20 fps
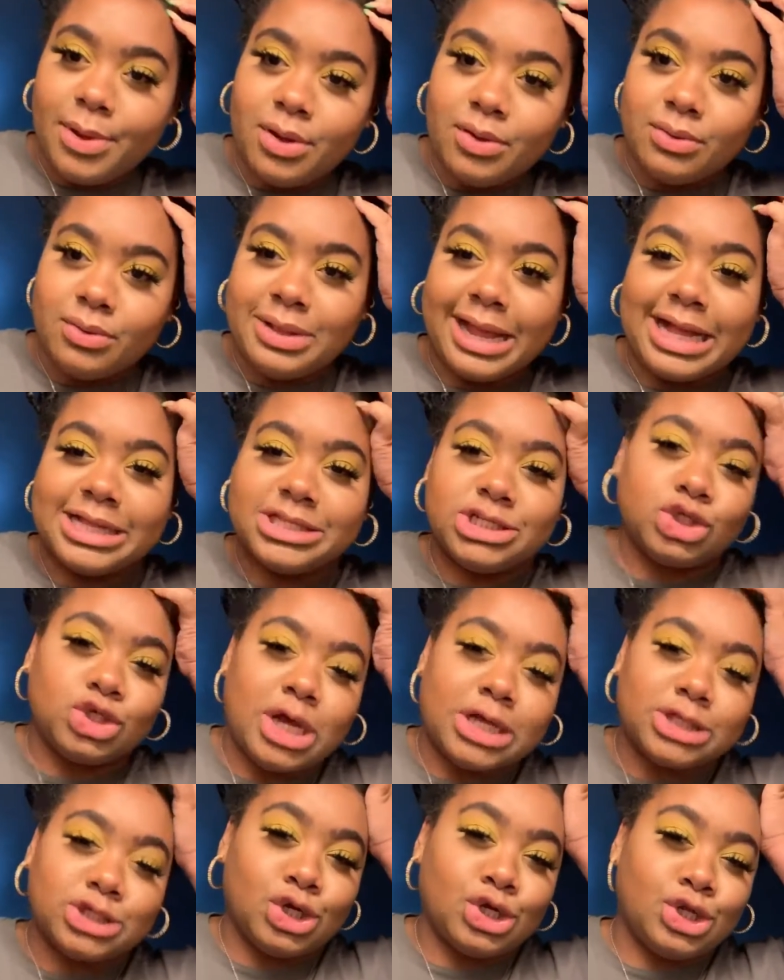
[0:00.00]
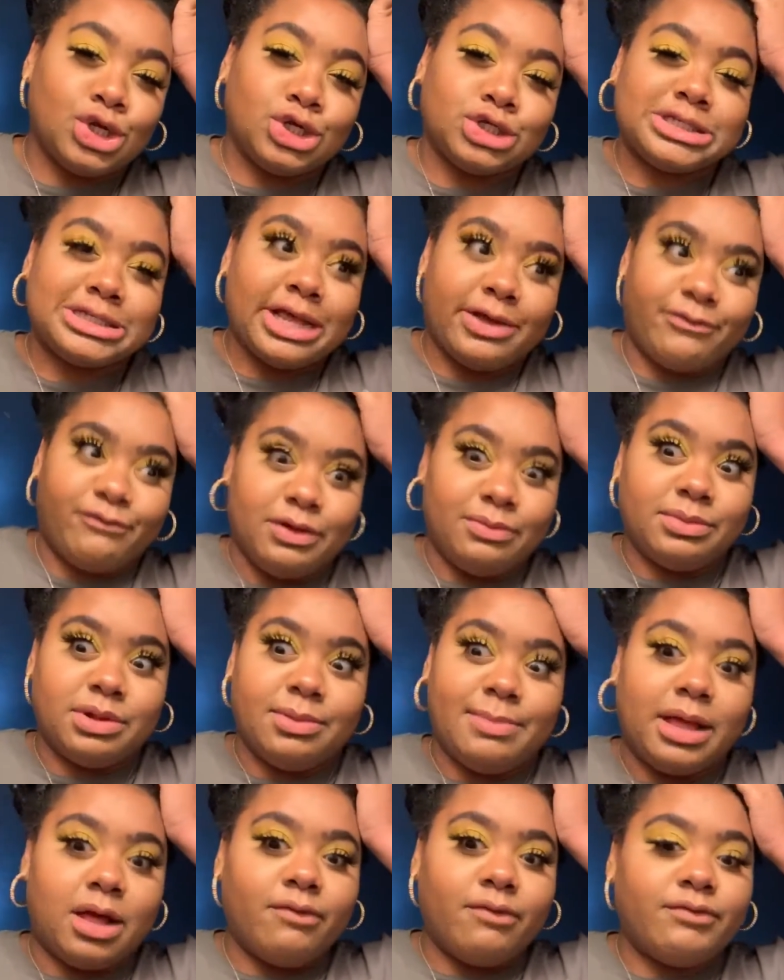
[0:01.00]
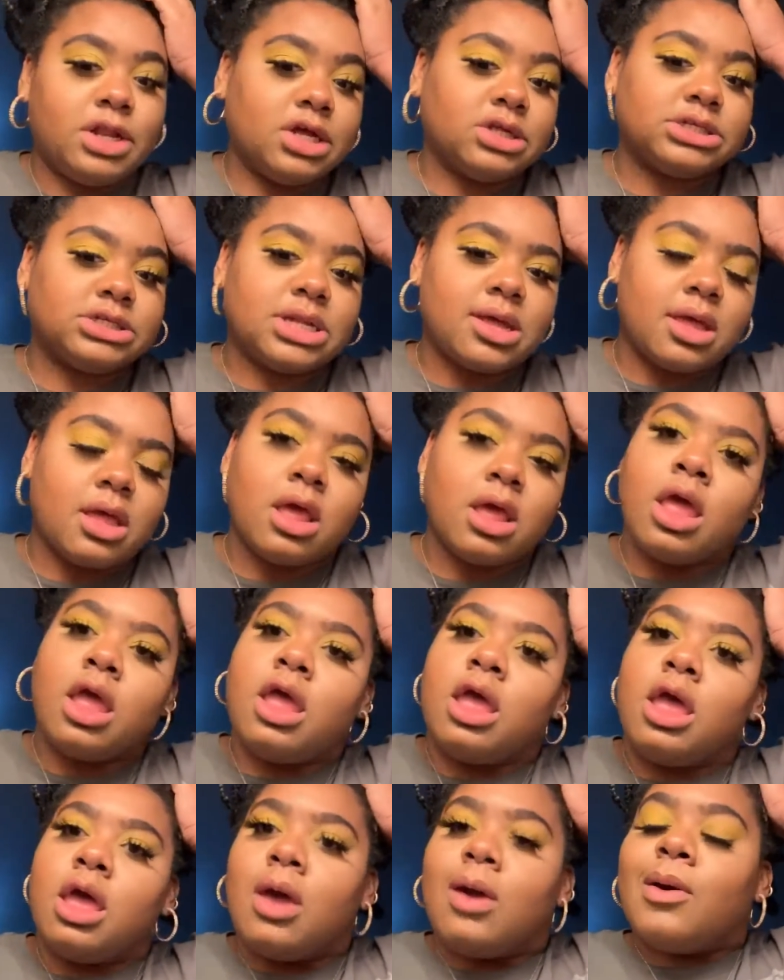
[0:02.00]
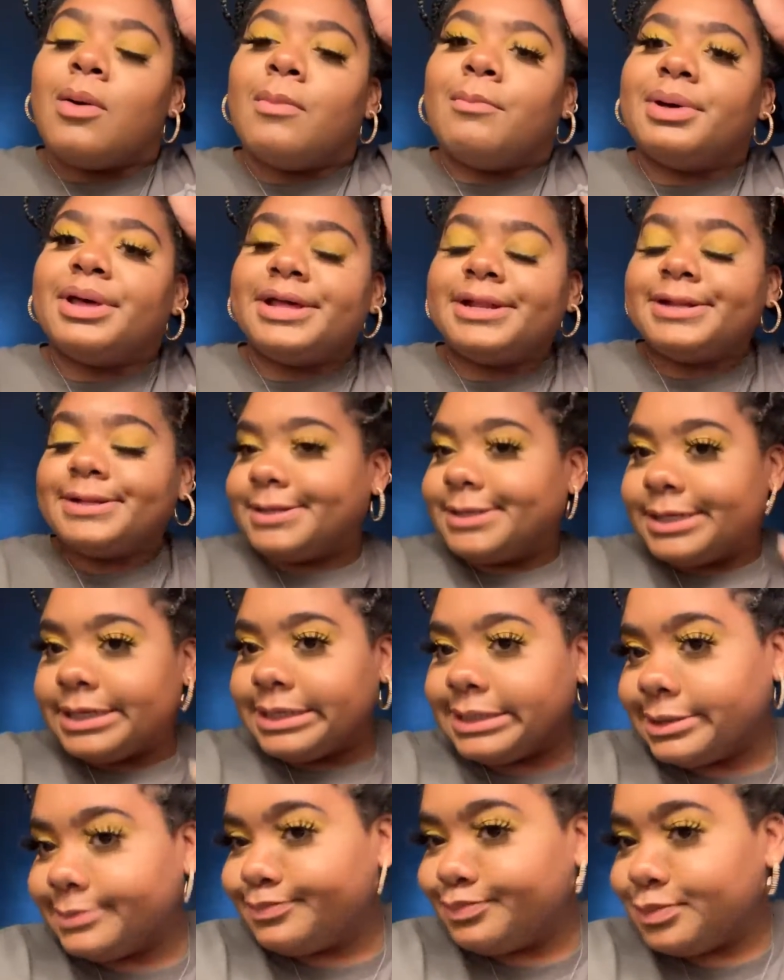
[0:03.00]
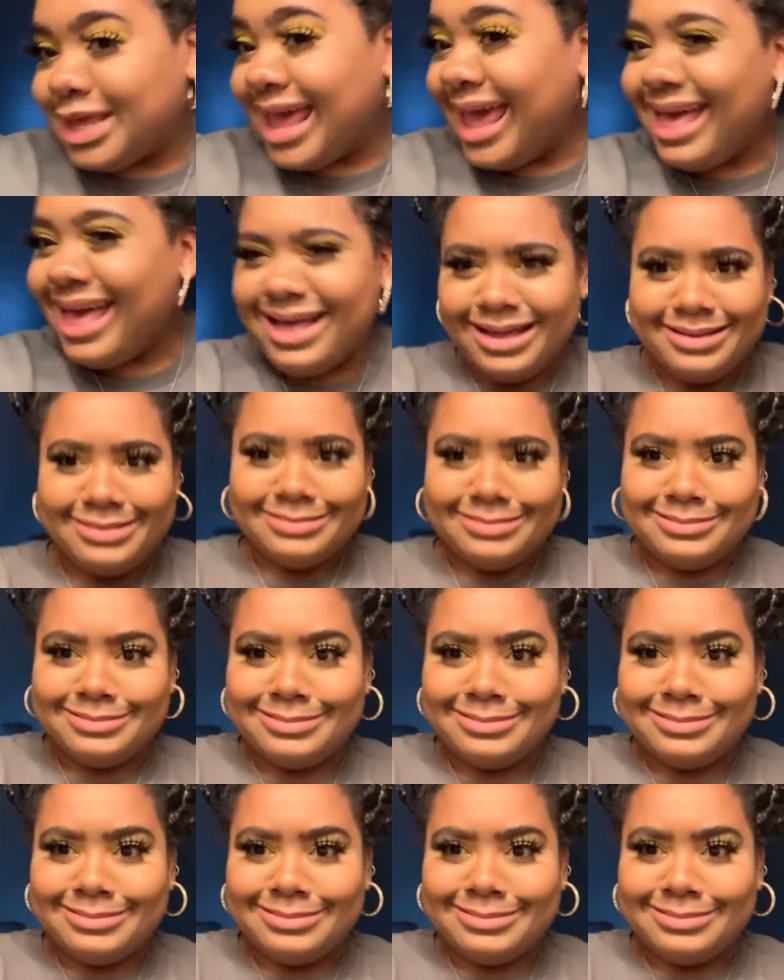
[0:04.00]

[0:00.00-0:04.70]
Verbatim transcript: on like i told you guys earlier because i filmed a makeup video today but um yeah